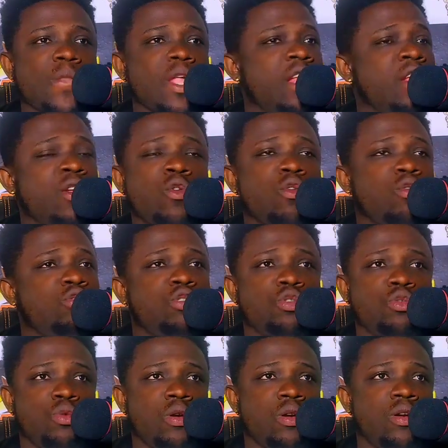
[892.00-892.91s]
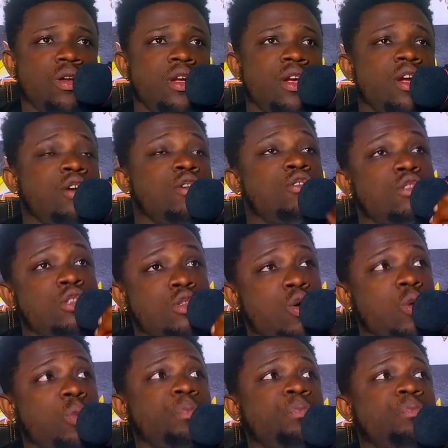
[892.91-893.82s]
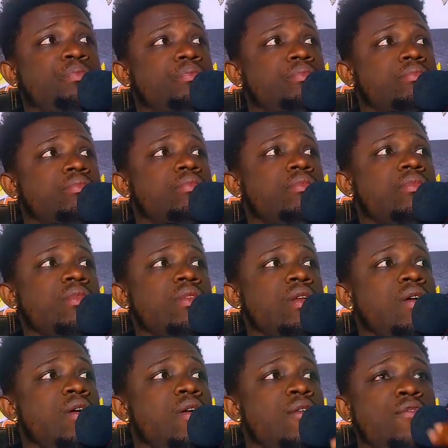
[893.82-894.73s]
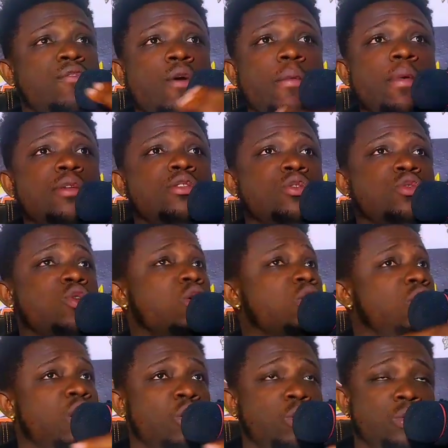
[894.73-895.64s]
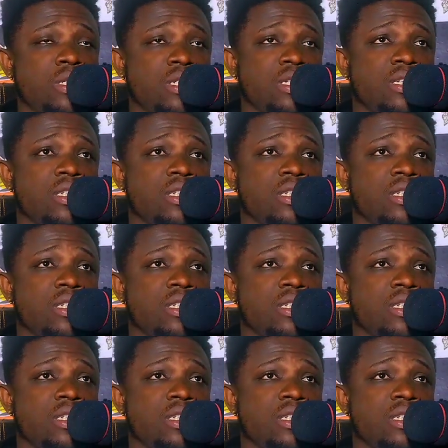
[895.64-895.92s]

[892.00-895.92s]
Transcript: It didn't go through. So for me to conclude,